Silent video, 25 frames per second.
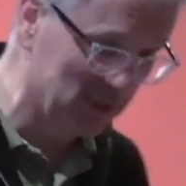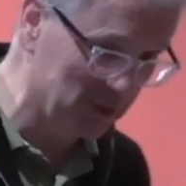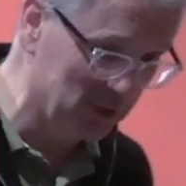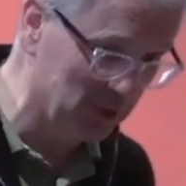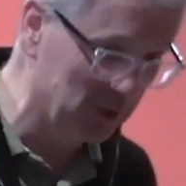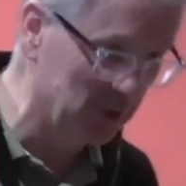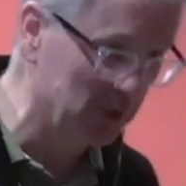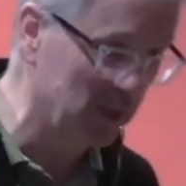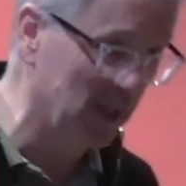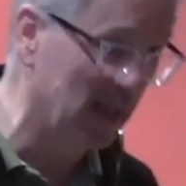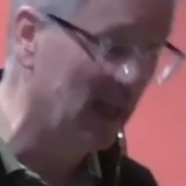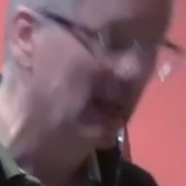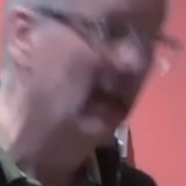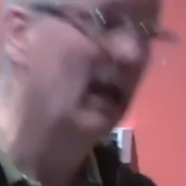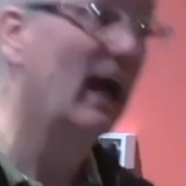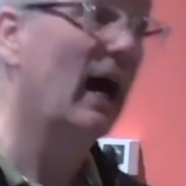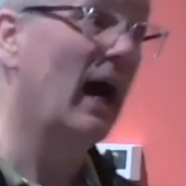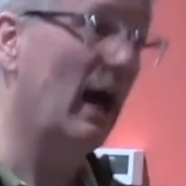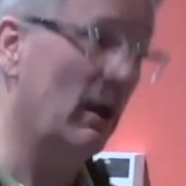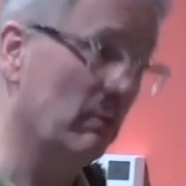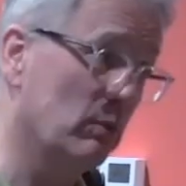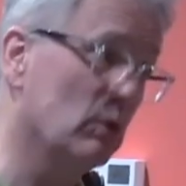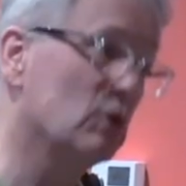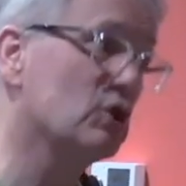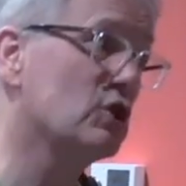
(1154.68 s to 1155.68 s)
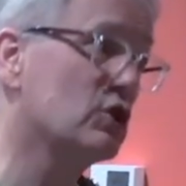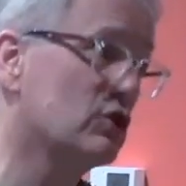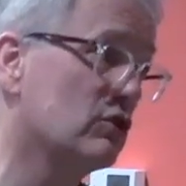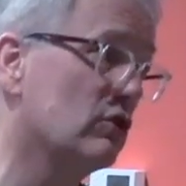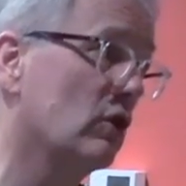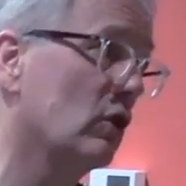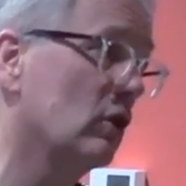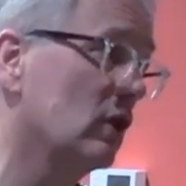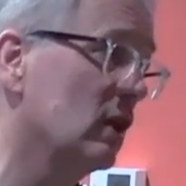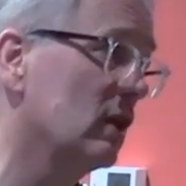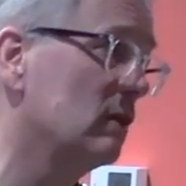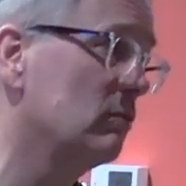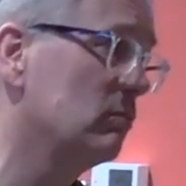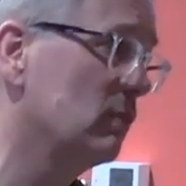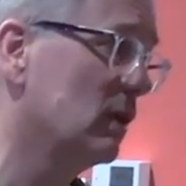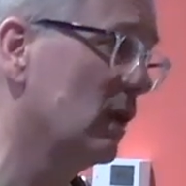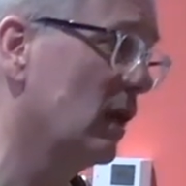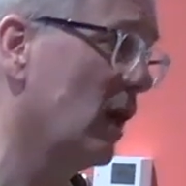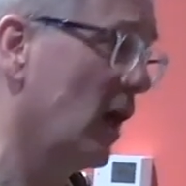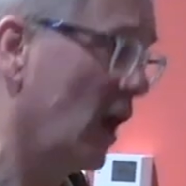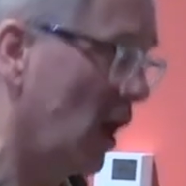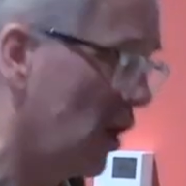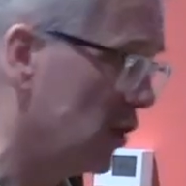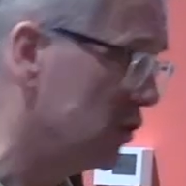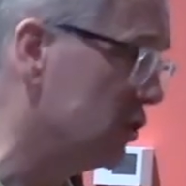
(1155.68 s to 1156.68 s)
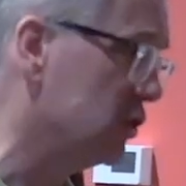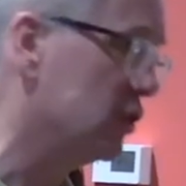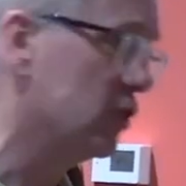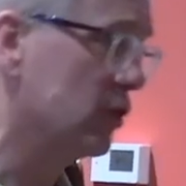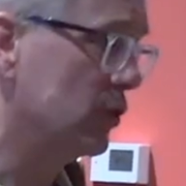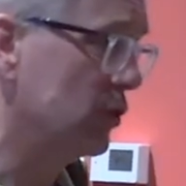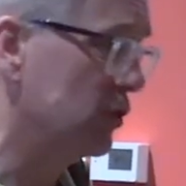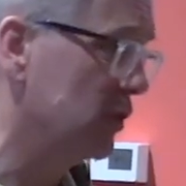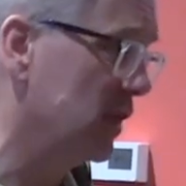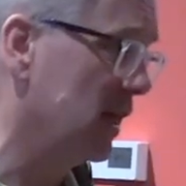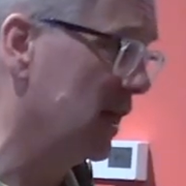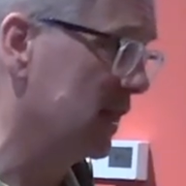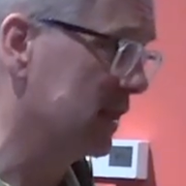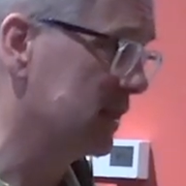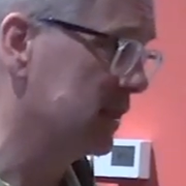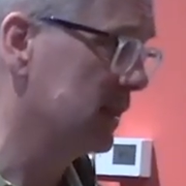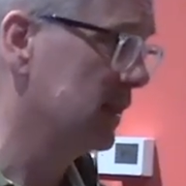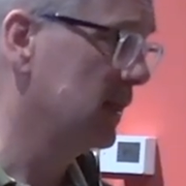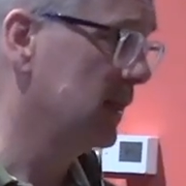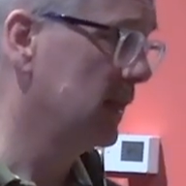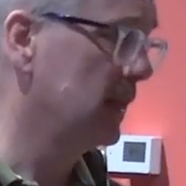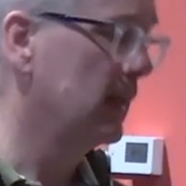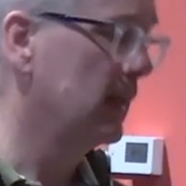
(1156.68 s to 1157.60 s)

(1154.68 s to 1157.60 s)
it to you, I was struggling with how to do that.